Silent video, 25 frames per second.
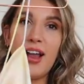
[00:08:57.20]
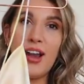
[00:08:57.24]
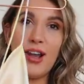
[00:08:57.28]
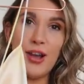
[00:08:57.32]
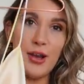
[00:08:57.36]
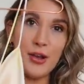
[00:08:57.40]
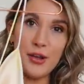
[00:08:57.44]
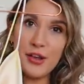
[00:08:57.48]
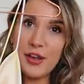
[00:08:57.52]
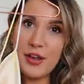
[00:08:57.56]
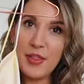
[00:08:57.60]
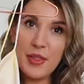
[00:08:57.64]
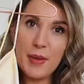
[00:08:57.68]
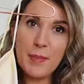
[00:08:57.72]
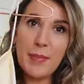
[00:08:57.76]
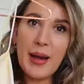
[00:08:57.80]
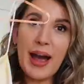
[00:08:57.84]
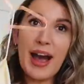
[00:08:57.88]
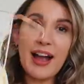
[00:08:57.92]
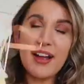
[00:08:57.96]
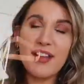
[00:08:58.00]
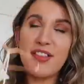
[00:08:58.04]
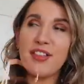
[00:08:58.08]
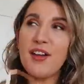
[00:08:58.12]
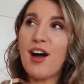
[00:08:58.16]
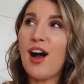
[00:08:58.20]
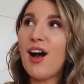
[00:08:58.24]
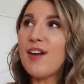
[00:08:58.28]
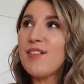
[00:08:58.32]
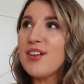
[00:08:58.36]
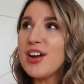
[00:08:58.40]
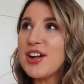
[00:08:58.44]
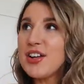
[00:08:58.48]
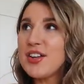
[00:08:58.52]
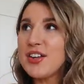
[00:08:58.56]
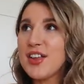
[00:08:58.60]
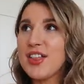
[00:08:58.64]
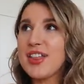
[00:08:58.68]
look at the back.
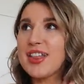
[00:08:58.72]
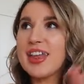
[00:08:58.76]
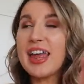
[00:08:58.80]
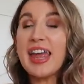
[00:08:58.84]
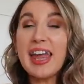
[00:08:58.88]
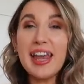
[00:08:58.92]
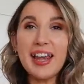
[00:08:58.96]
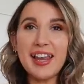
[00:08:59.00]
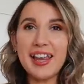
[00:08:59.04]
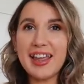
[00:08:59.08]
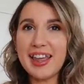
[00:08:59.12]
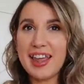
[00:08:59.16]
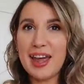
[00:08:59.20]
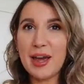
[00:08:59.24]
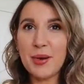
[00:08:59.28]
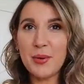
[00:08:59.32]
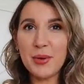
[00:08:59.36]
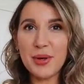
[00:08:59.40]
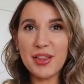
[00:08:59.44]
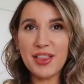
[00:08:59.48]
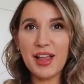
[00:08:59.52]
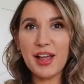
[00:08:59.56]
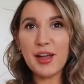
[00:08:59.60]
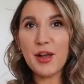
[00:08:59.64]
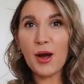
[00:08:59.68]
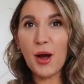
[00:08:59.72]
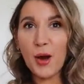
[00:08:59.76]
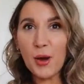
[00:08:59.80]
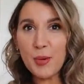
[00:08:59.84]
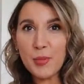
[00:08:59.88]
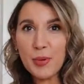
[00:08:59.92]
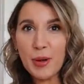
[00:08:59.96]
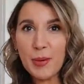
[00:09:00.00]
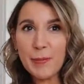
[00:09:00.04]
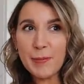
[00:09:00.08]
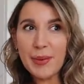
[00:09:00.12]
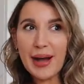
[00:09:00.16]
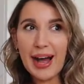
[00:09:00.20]
Zara are just killing it with like
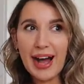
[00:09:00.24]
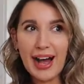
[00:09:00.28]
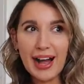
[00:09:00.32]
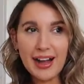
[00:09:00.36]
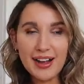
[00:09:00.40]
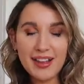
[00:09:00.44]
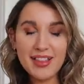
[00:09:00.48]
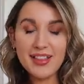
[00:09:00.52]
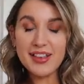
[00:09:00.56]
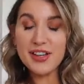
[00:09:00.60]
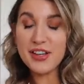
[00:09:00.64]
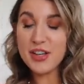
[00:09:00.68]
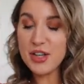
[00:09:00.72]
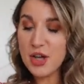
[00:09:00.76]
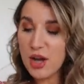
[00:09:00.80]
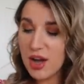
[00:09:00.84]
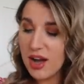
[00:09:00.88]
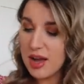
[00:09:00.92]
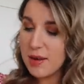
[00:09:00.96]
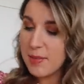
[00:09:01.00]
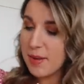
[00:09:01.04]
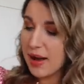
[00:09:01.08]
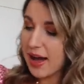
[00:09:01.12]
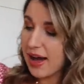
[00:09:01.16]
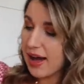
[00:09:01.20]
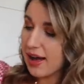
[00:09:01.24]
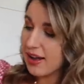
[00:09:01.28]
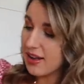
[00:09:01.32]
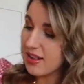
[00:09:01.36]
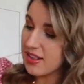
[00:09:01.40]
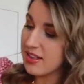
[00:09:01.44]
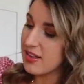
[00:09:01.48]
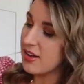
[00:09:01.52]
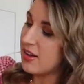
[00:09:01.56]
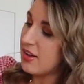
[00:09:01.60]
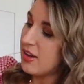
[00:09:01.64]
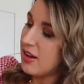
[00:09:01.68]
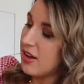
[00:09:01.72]
open backs, tie
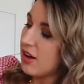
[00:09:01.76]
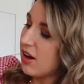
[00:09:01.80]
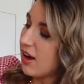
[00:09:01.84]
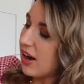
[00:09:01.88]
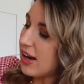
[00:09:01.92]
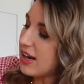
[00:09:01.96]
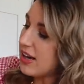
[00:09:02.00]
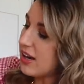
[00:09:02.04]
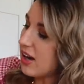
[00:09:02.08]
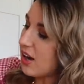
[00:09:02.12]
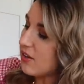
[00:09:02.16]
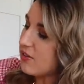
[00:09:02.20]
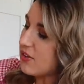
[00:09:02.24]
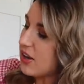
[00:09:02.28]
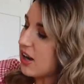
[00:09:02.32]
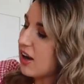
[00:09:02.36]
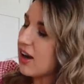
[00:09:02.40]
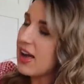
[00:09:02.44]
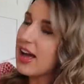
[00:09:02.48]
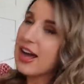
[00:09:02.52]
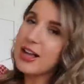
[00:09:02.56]
backs. I love it. I